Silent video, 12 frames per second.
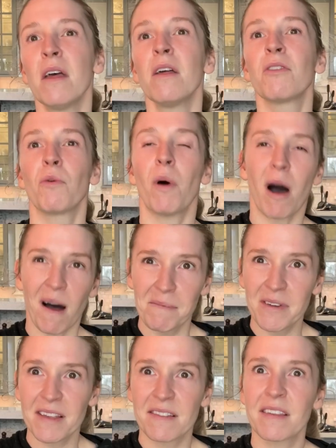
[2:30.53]
So
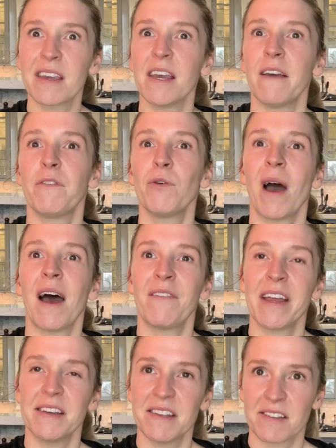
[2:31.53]
obviously, if you have
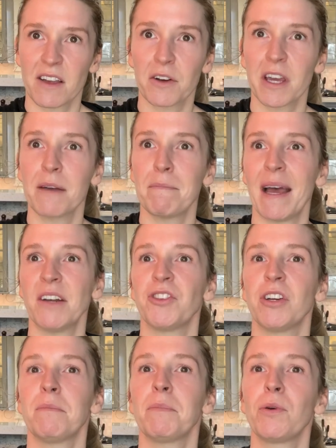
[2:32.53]
a deskunking pet
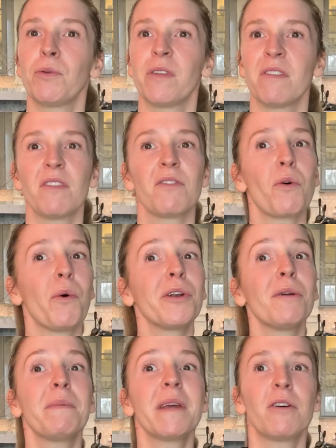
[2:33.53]
shampoo, this is going
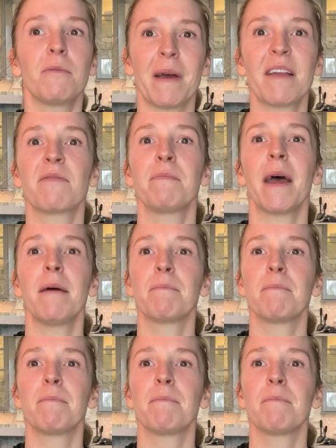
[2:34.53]
to be your best bet,